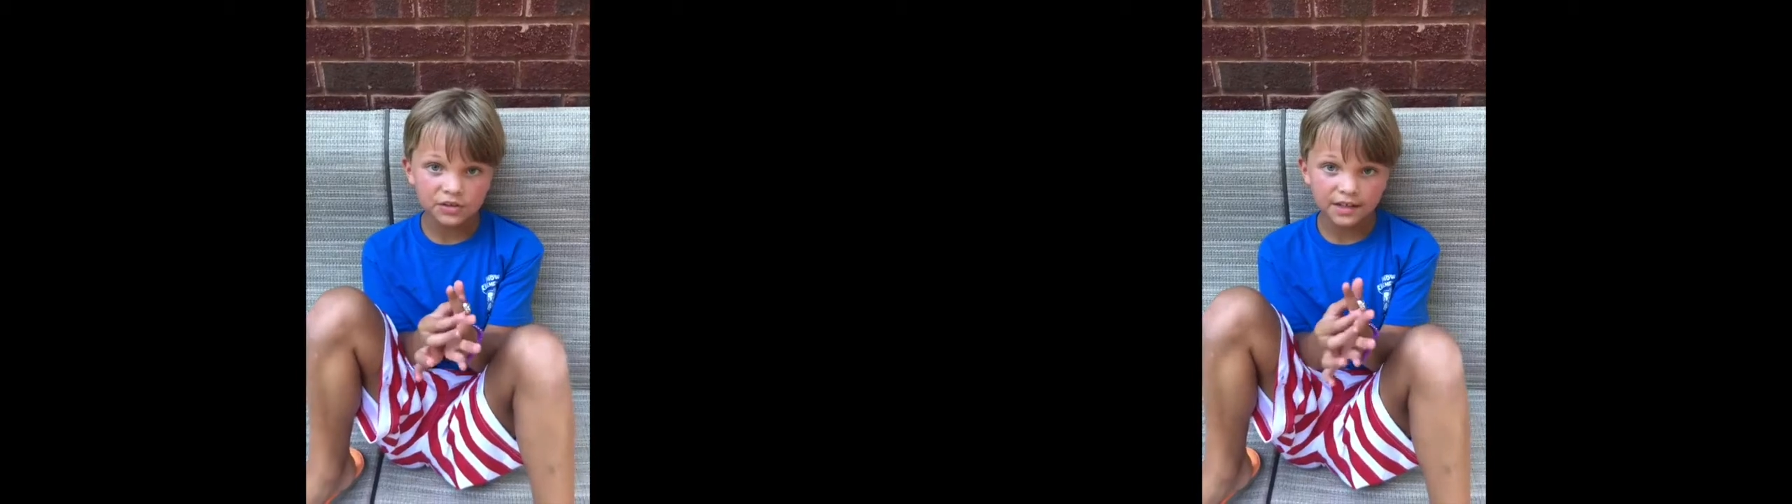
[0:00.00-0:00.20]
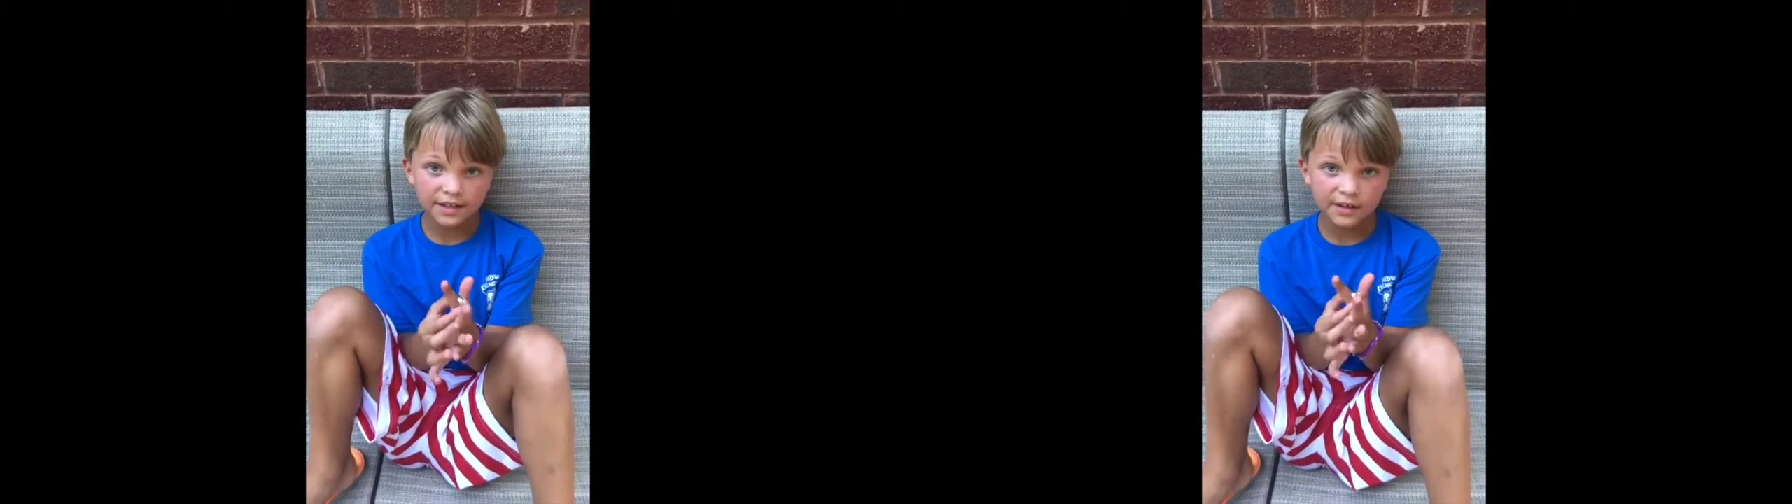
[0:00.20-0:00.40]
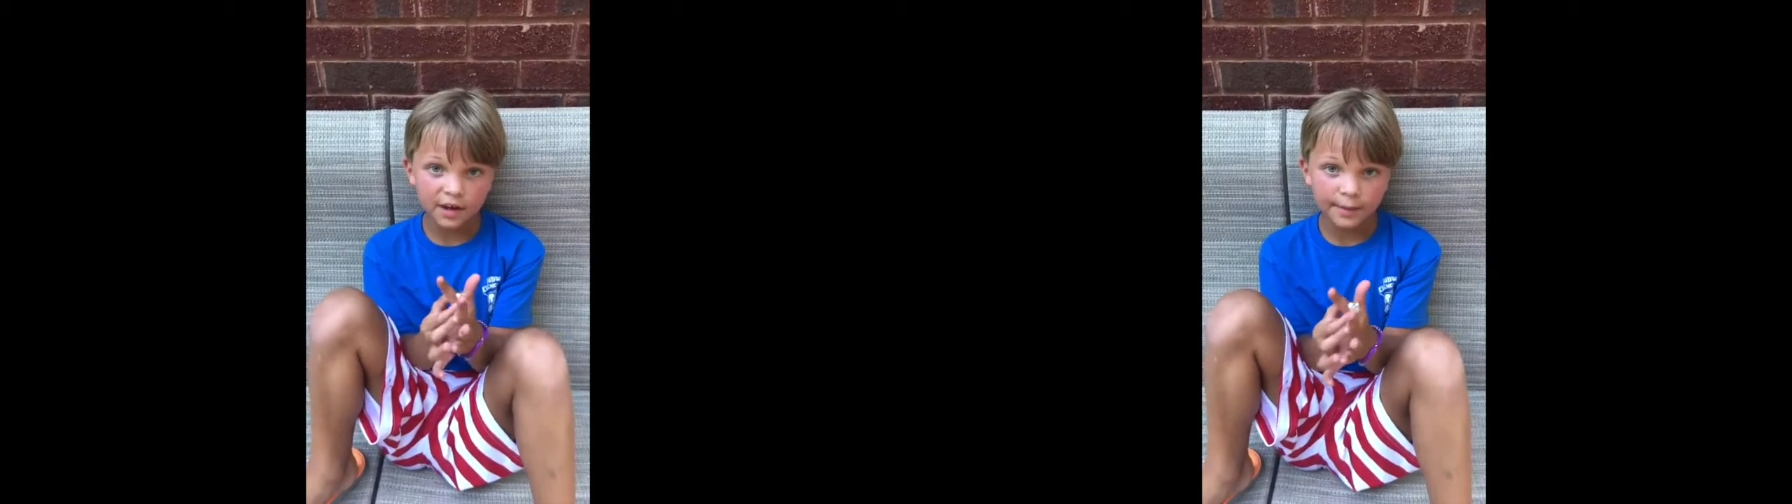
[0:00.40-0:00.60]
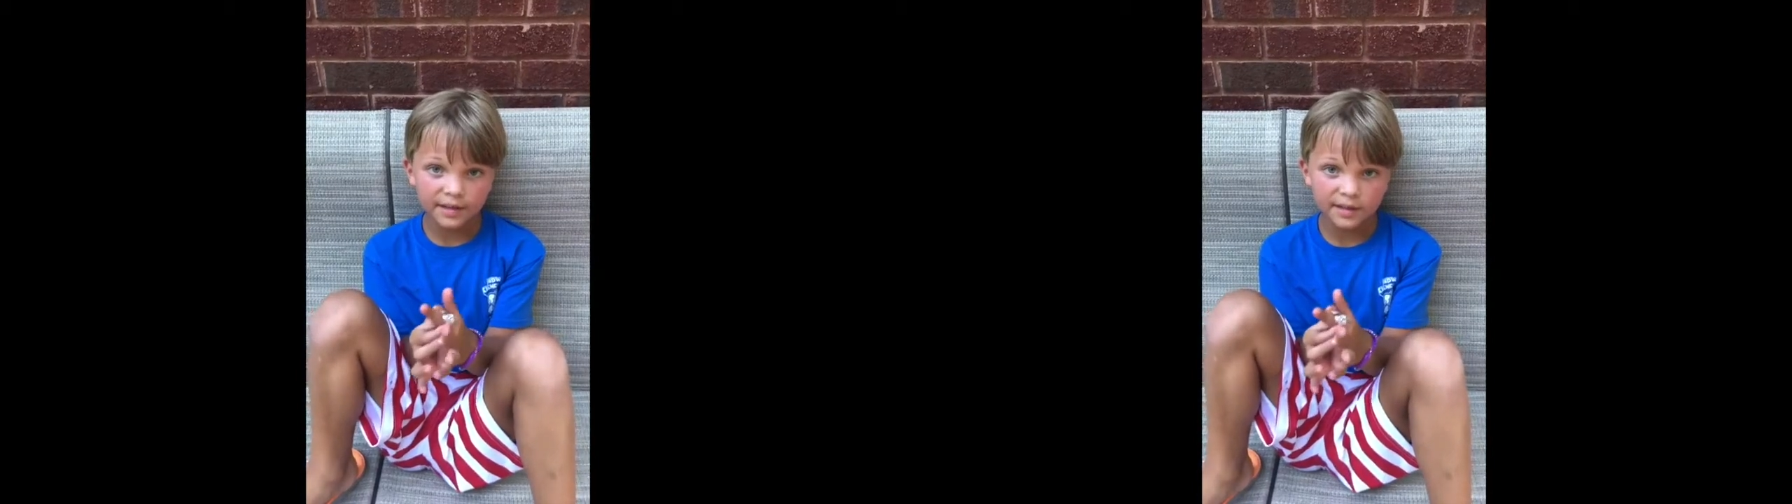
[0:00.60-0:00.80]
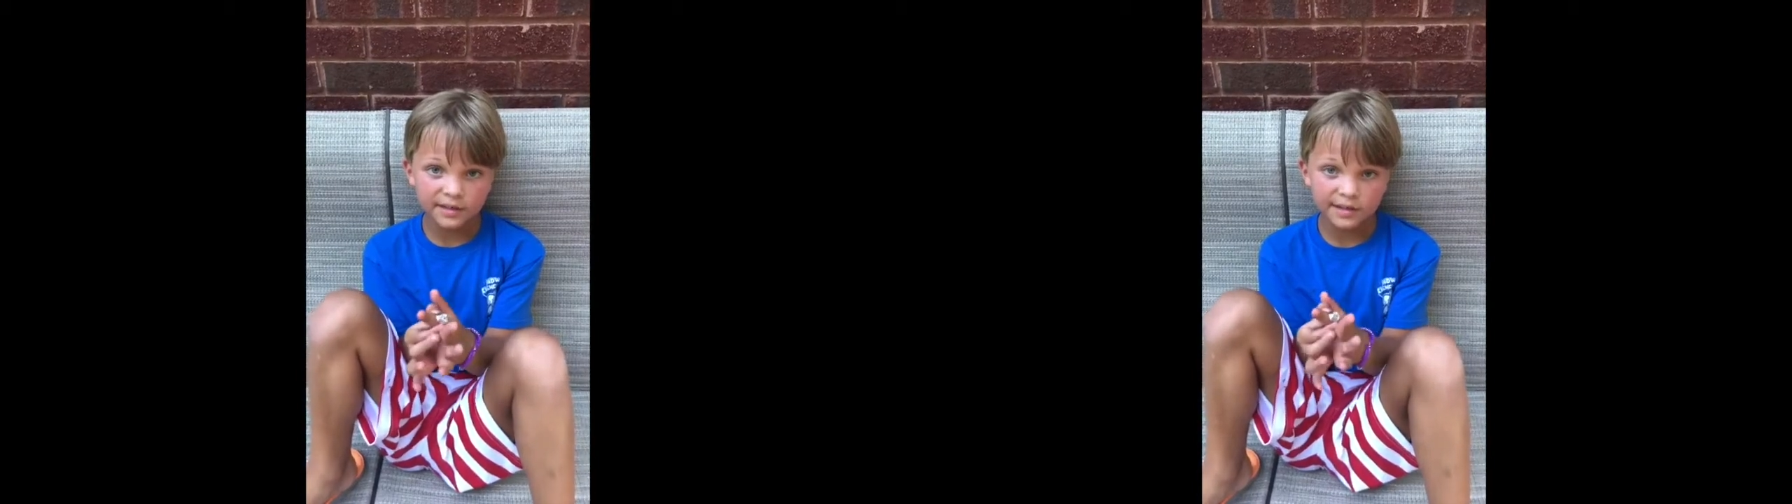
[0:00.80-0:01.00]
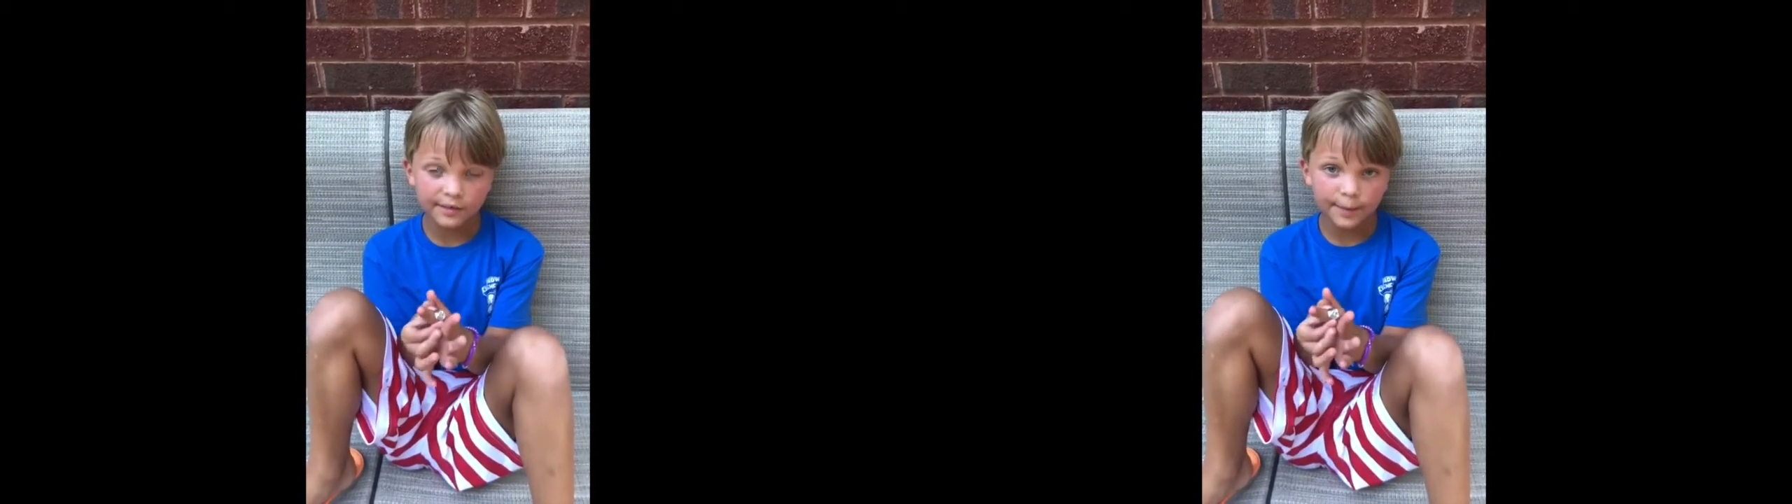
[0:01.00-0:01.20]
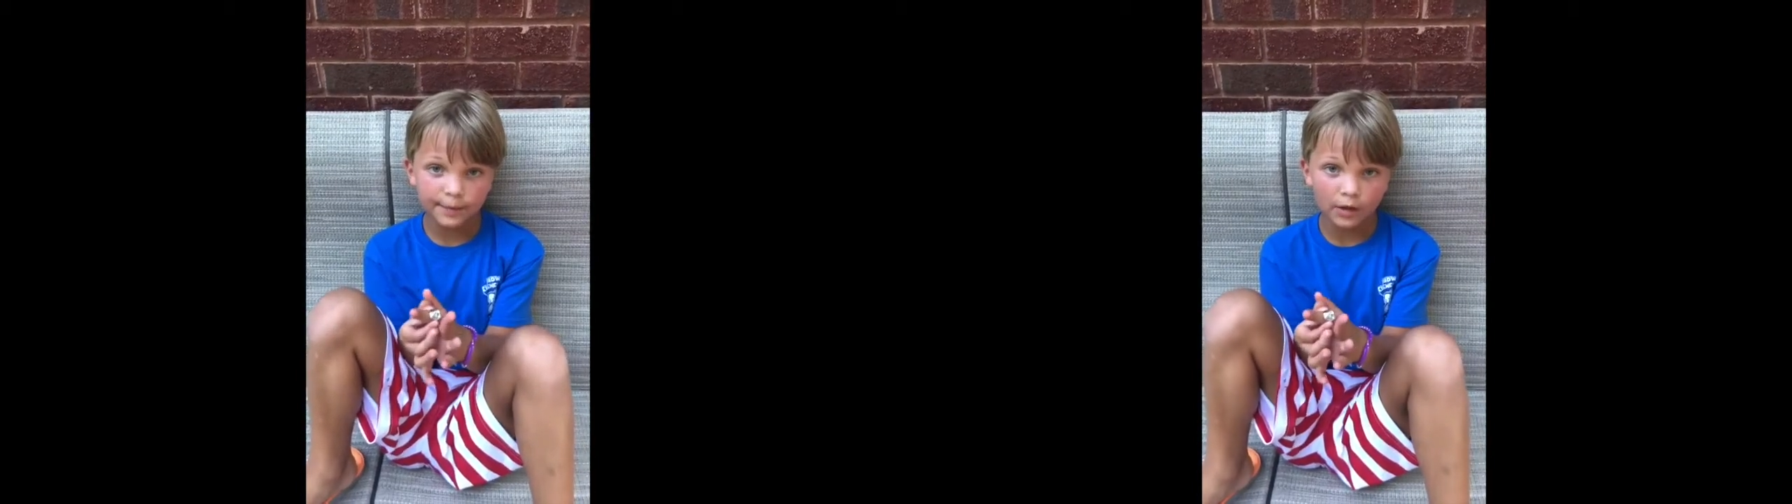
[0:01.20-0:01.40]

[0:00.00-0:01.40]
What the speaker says: like a combination of a